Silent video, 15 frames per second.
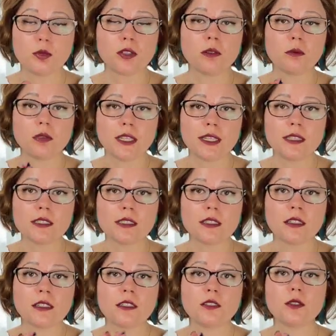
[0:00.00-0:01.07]
put in place
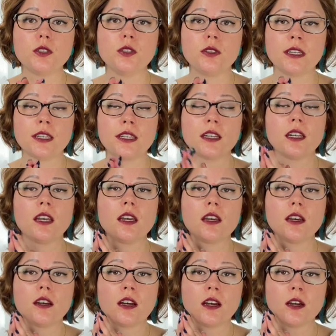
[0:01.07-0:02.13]
until you get
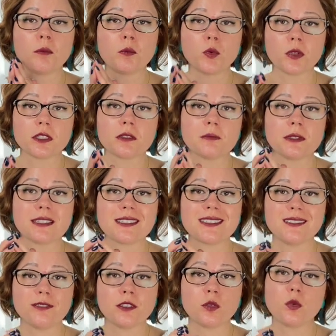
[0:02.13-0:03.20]
um, more
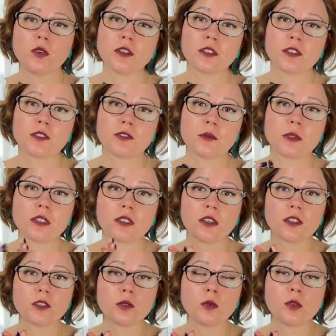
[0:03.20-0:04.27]
specific orders from the
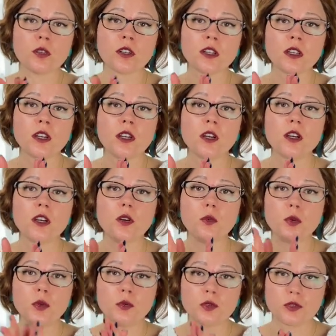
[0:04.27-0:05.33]
doctor or
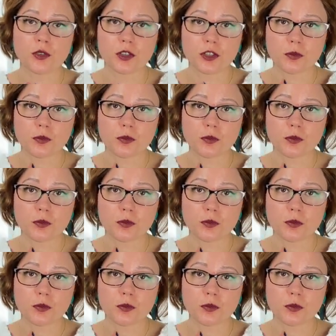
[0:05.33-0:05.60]
wound nurse